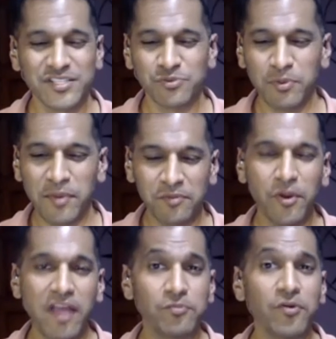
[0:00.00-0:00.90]
So we
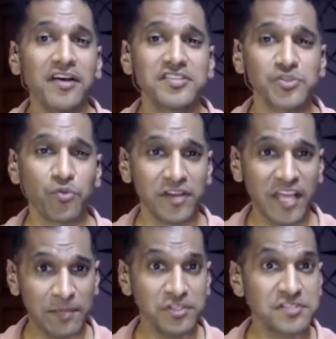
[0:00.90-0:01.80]
have a process where
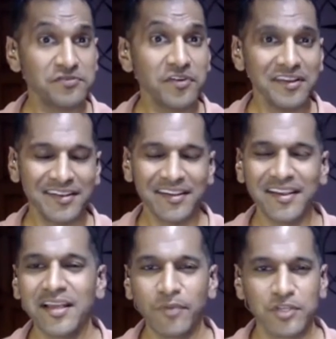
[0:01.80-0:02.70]
accountability is fun
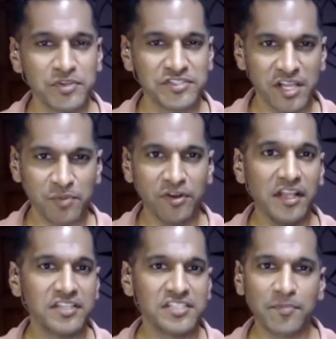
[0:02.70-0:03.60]
because we celebrate
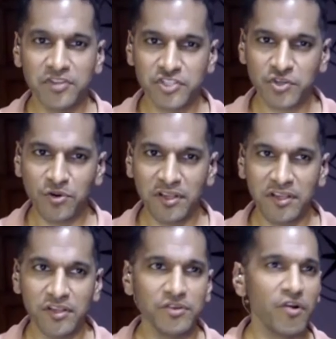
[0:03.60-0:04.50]
each step of the journey.
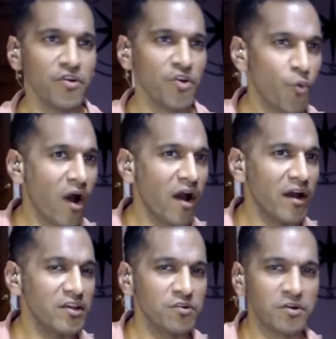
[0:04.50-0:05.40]
You know your why.
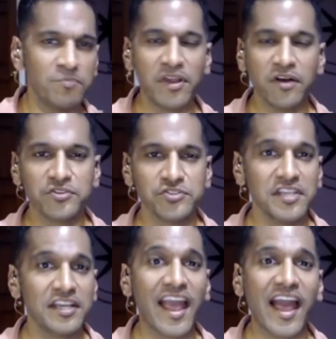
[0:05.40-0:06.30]
You're compelled to
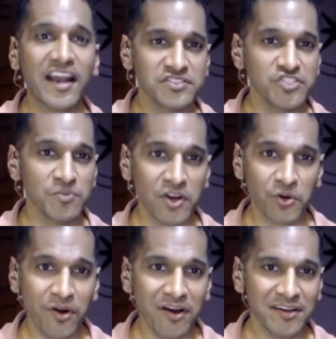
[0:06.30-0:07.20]
take actions no matter
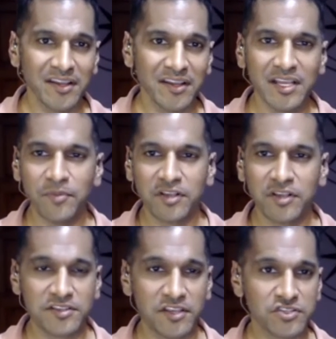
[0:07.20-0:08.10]
what because the
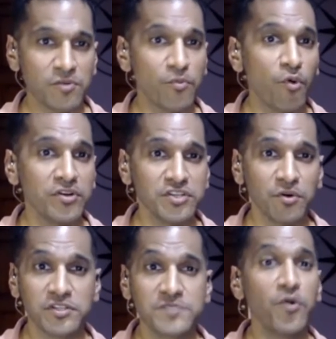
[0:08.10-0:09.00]
things that are important to you
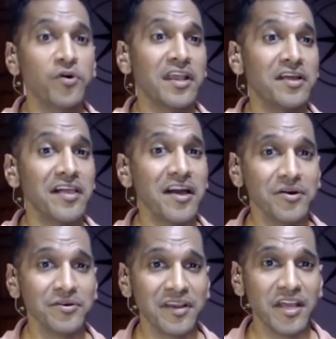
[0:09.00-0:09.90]
are spoken out
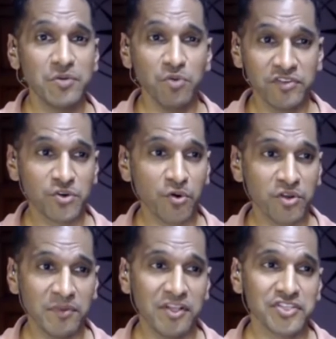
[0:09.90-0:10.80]
loud and you're moving toward
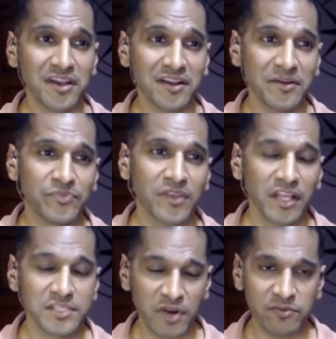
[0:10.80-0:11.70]
them each day.
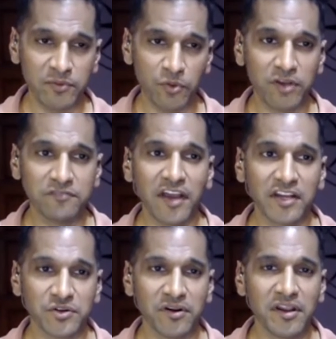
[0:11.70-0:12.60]
That's probably one factor.